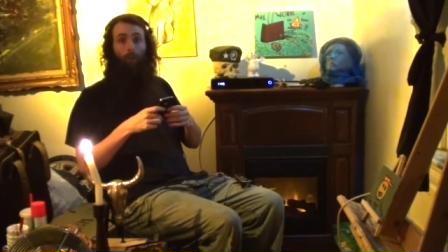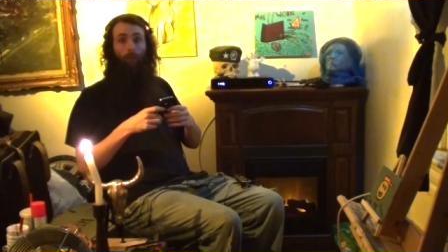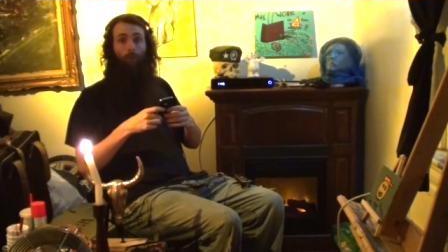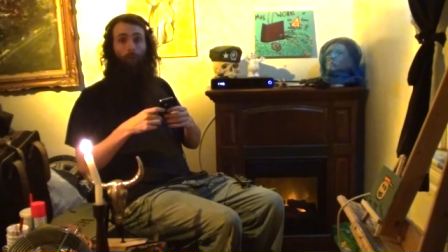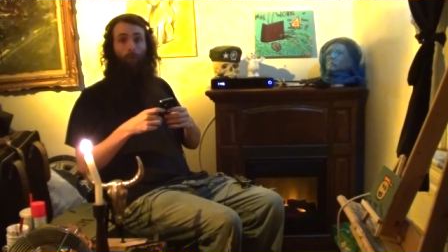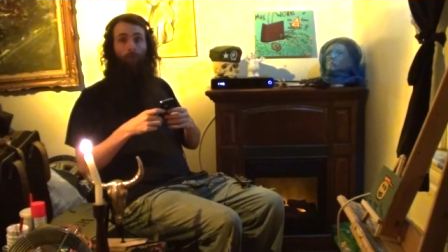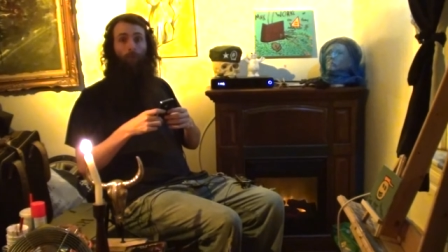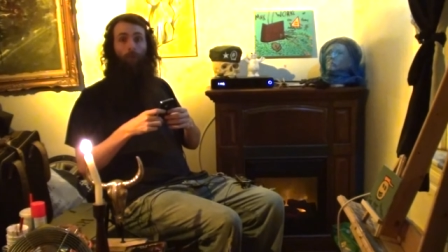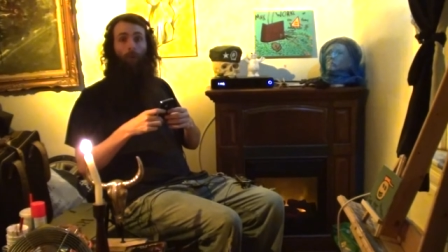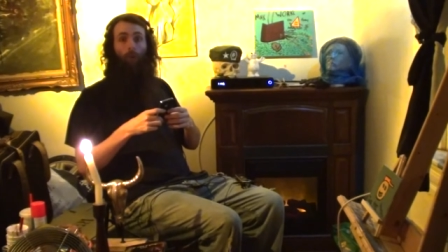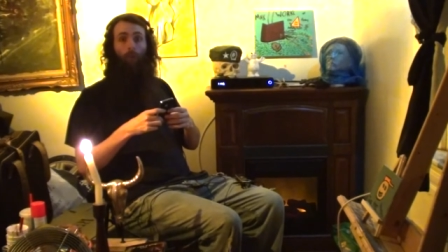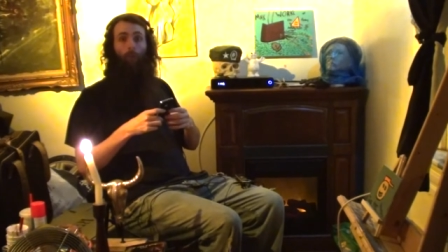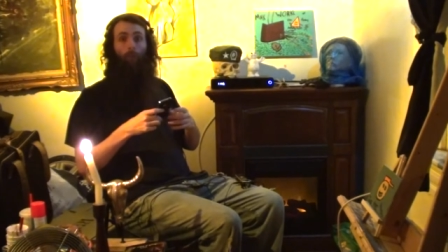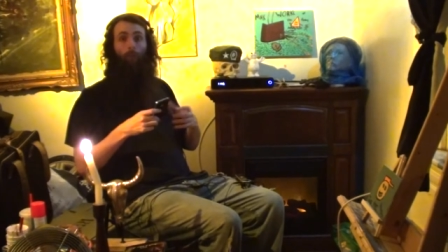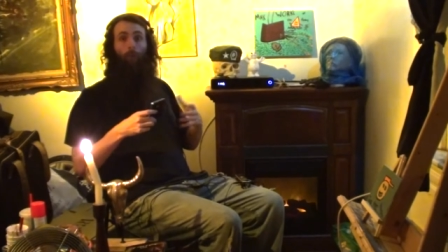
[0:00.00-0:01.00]
Those are
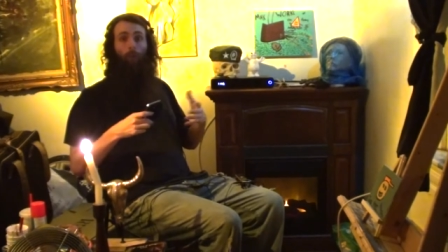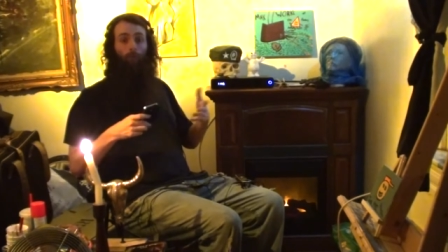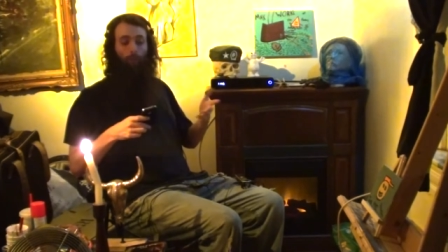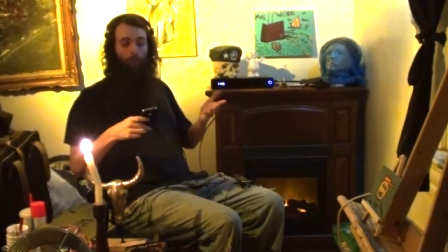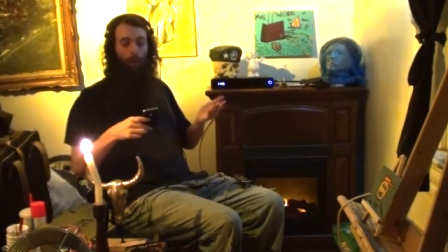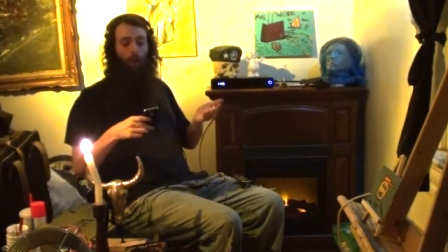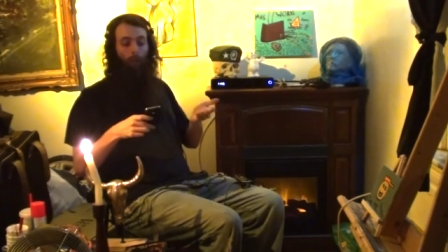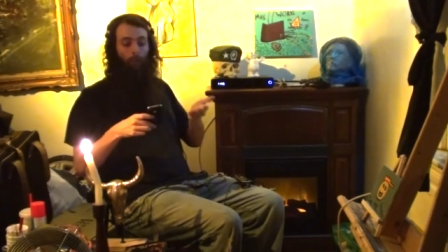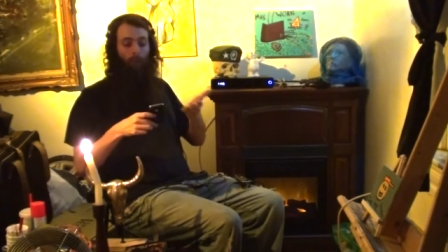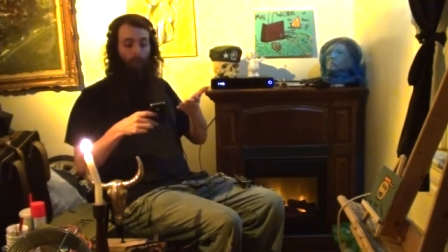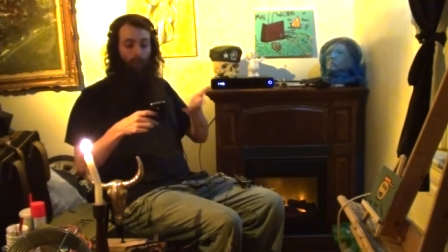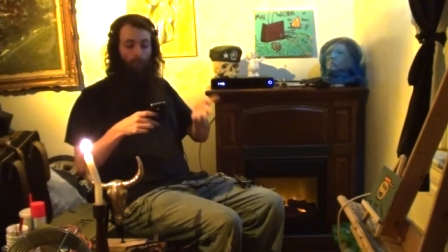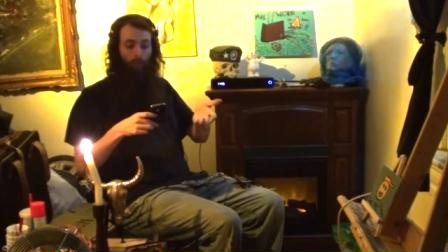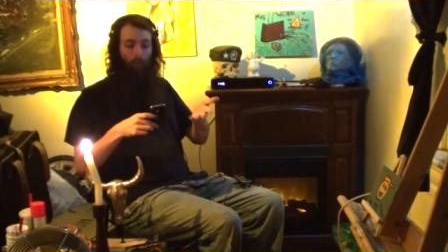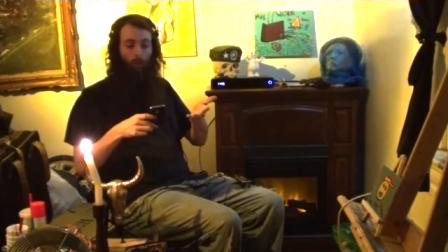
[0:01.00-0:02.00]
all the most
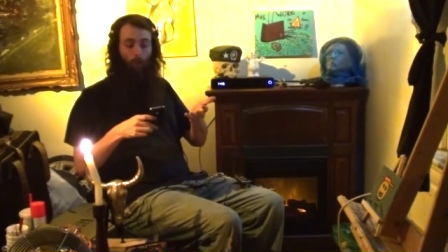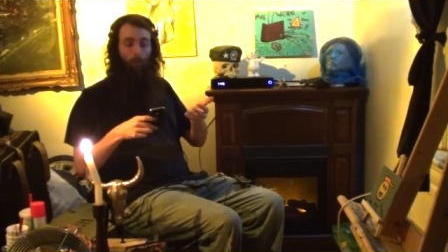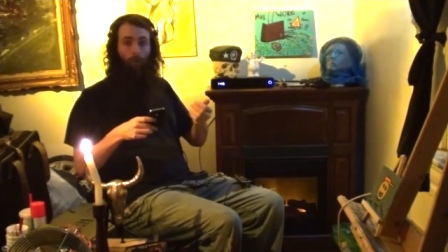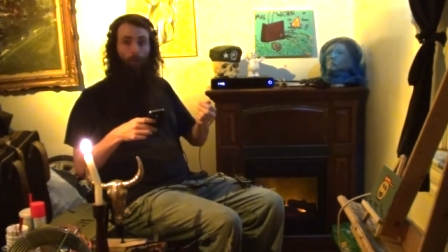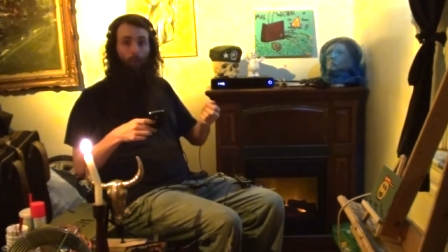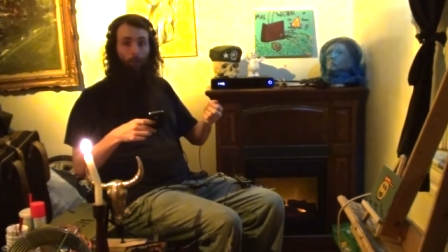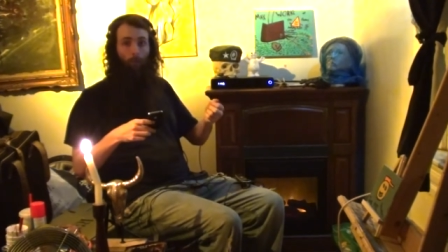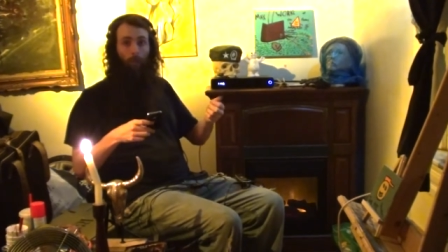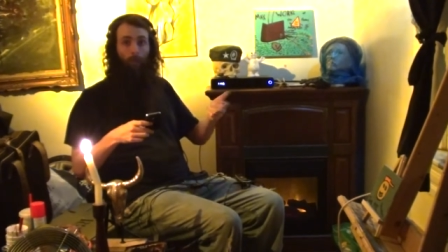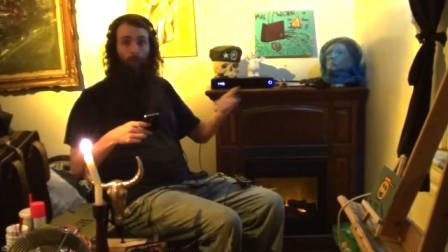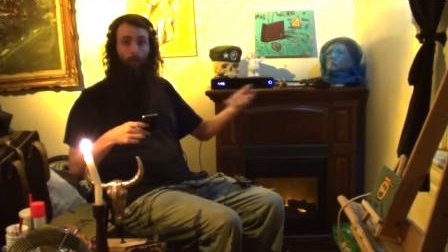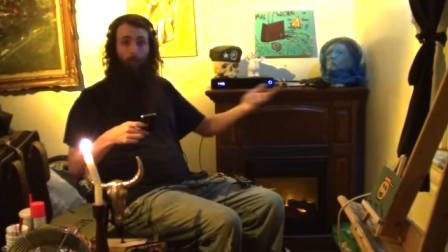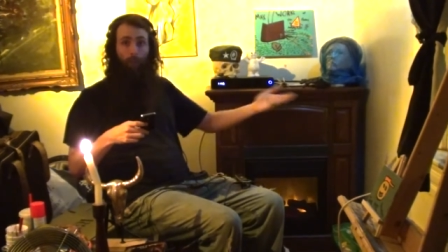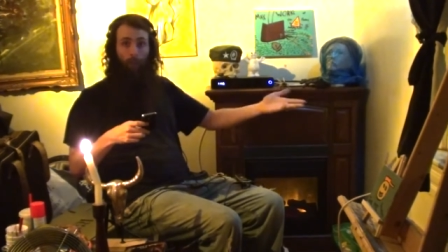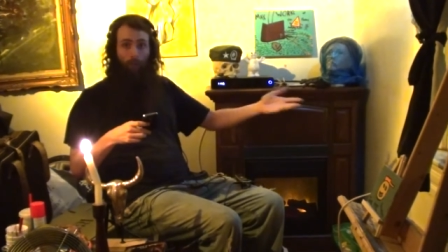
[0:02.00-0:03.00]
commonly known
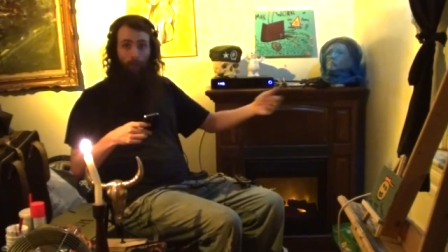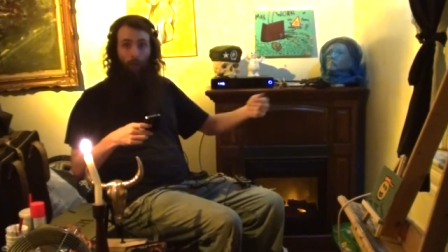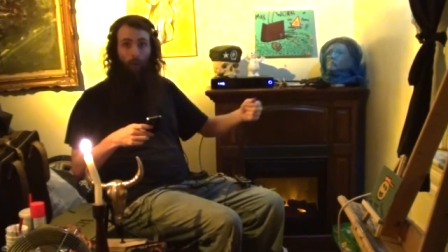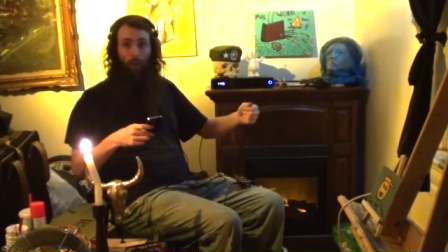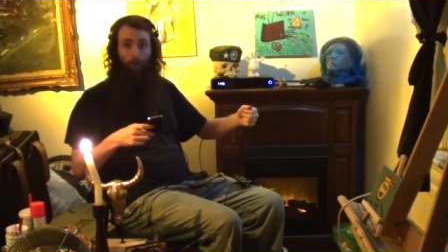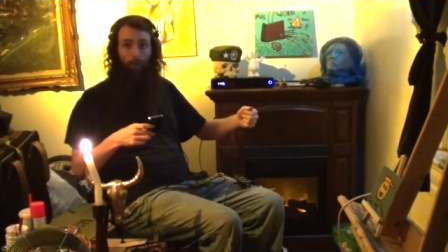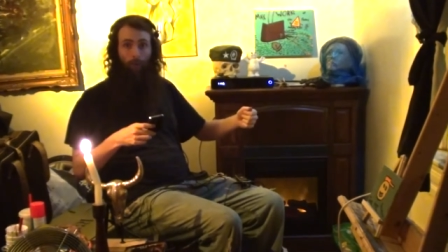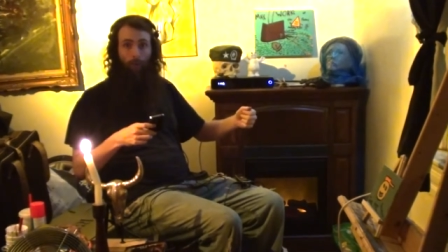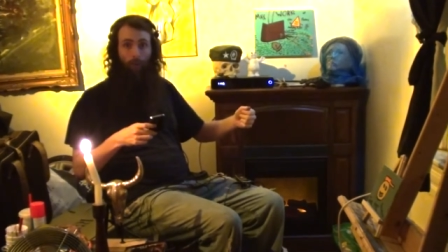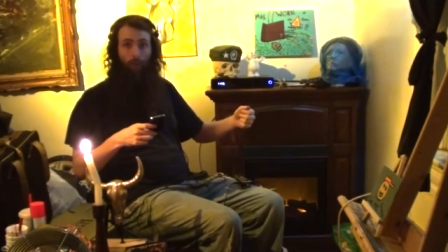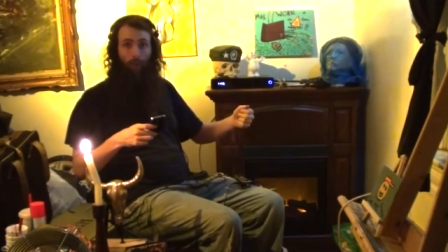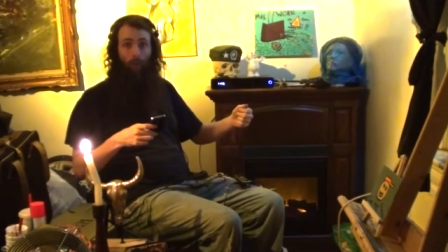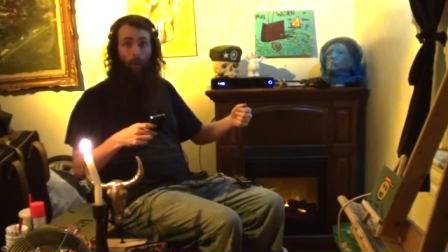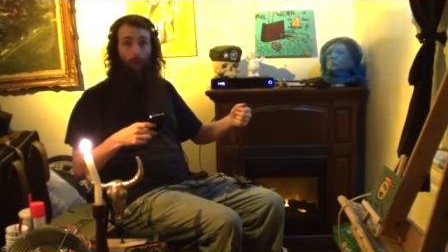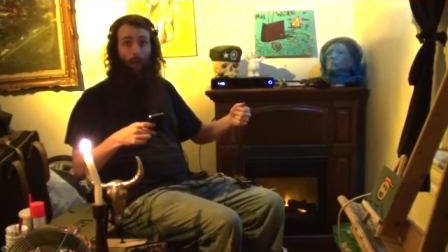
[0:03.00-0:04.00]
weird fiction authors
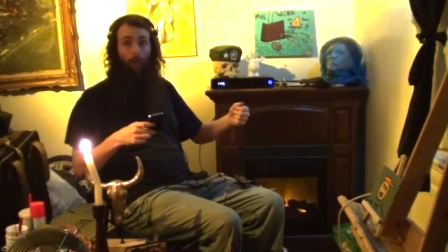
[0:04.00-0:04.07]
that